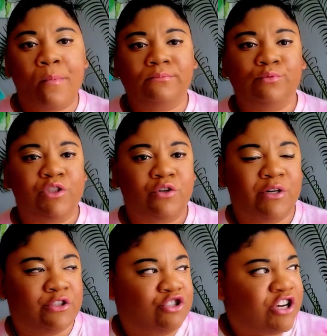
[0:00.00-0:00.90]
I'm just
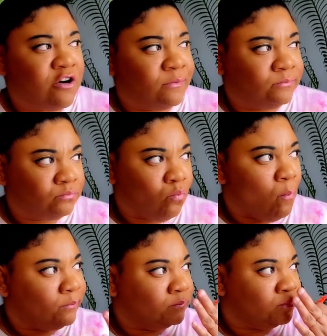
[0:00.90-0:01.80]
going to chill.
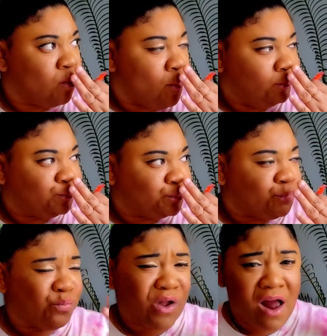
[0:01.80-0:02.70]

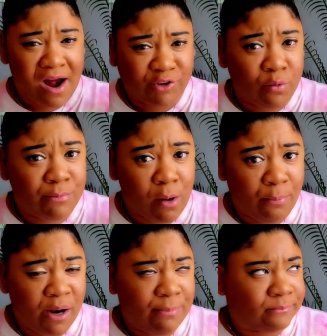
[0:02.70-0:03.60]
I had to meal
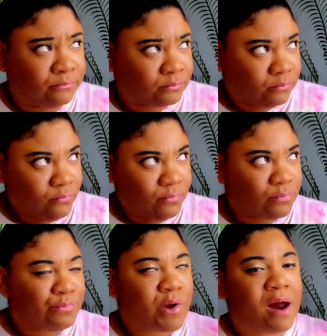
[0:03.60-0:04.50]
prep,
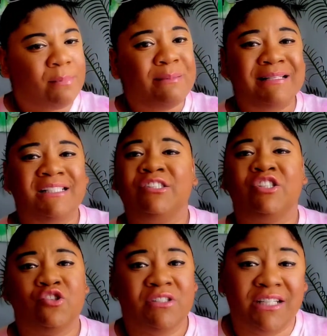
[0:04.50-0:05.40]
but my
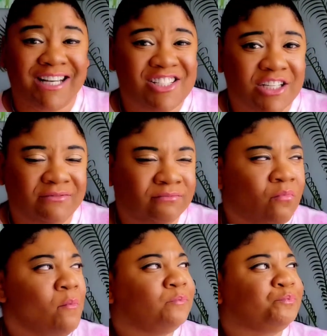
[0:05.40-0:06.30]
sister's using in the kitchen
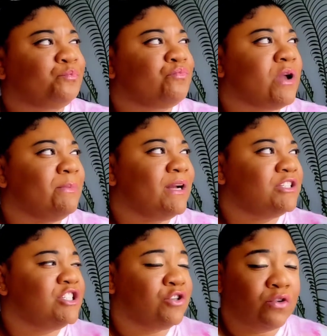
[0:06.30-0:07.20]

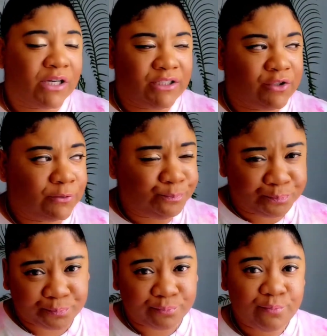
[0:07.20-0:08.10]
because she's cooking too.
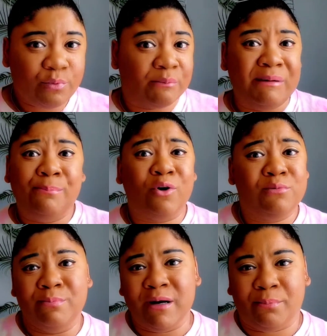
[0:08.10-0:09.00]
We
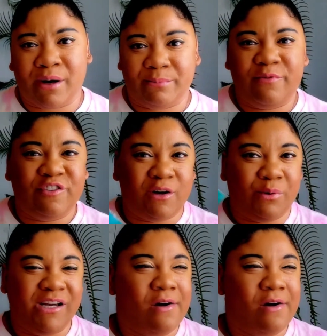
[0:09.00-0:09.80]
both meal prep for the week.